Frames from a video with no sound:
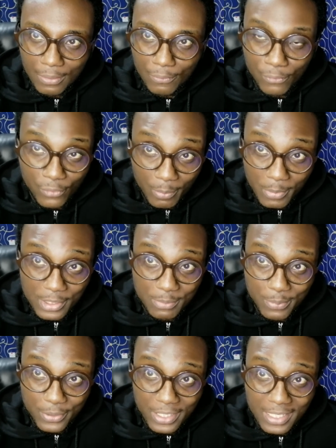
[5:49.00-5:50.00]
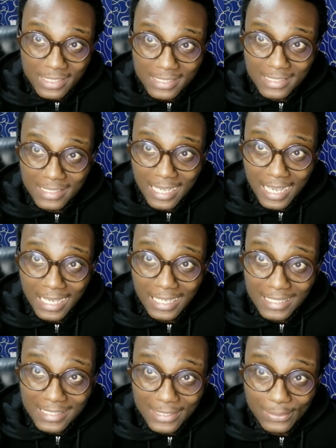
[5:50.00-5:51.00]
From experience, I
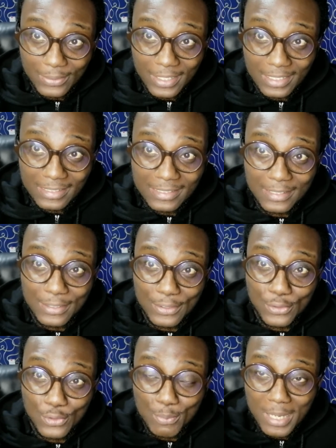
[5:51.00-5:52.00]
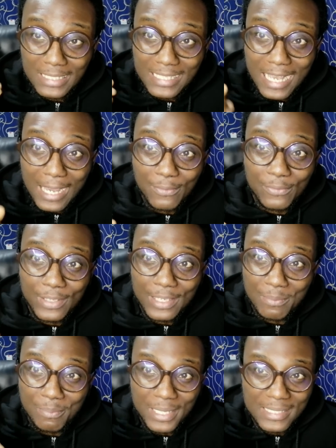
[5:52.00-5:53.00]
can tell that you might have a
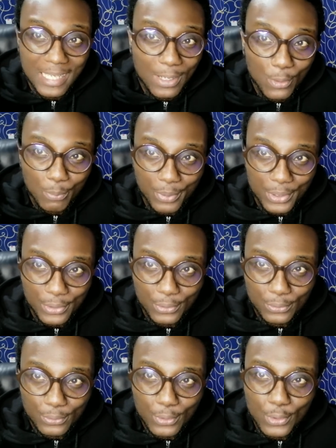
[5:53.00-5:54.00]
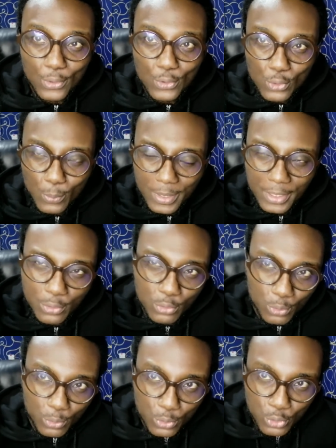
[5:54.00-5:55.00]
better opinion. So when they
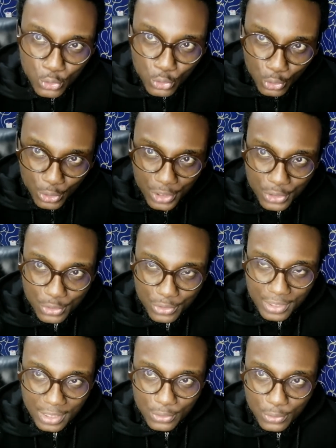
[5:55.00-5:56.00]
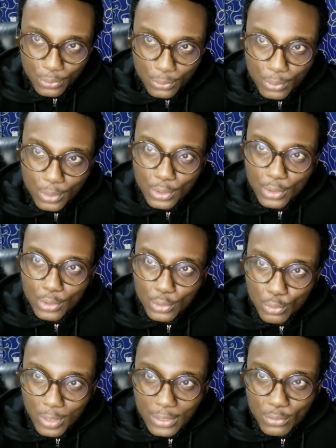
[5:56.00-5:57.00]
throw suggestions at you,
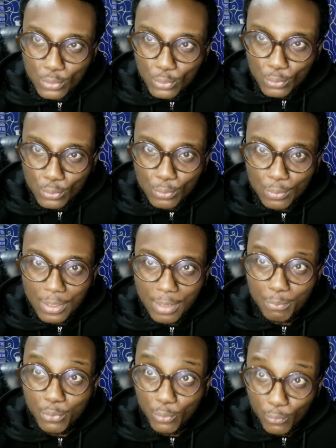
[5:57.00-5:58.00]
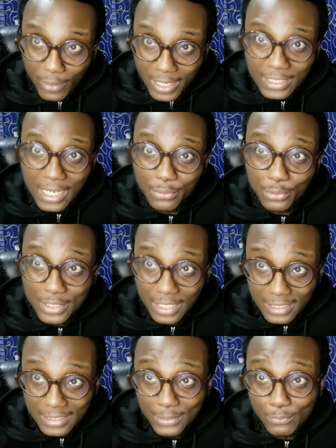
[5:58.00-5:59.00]
try to provide an
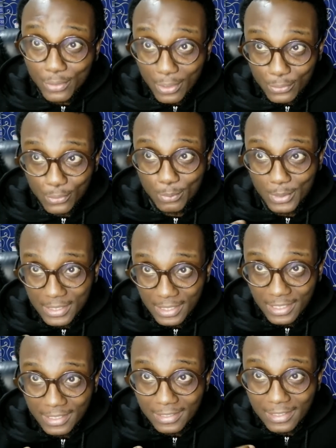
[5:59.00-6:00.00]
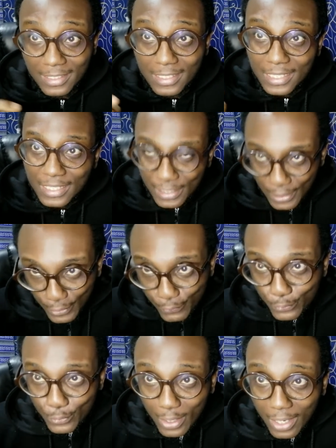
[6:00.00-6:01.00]
alternative route to be taken. If
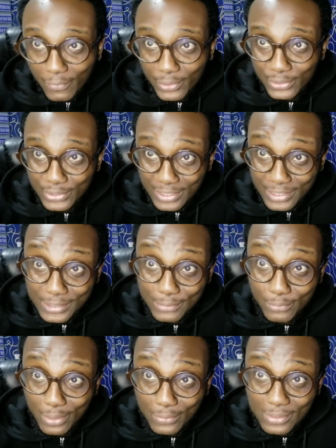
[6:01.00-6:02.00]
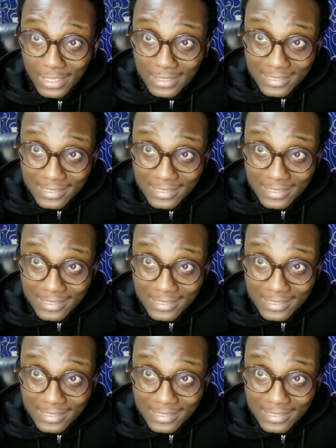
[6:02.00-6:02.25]
you don't have an alternative route at the